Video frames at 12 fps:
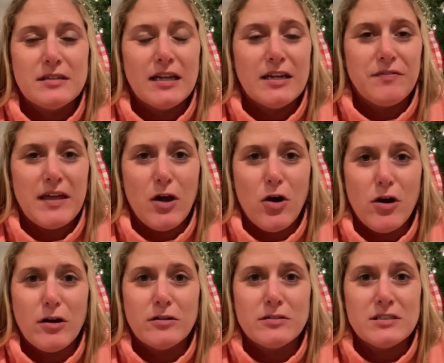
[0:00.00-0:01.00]
and if they
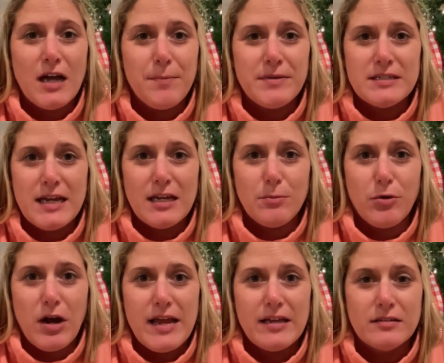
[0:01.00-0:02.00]
are, stop and take a
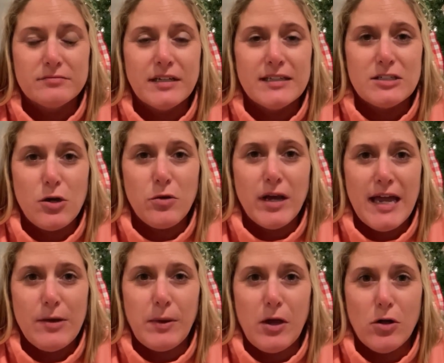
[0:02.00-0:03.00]
break. It's
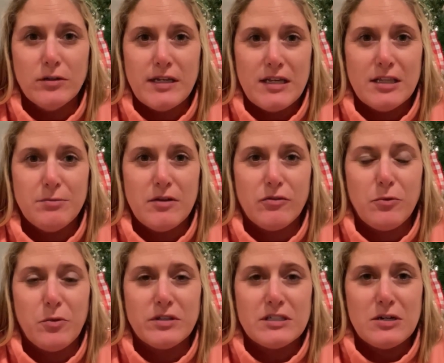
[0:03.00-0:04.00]
okay. We all need them every
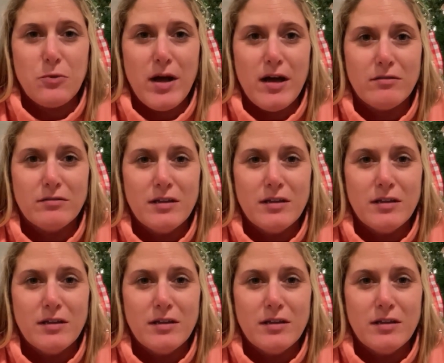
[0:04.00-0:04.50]
once in a while.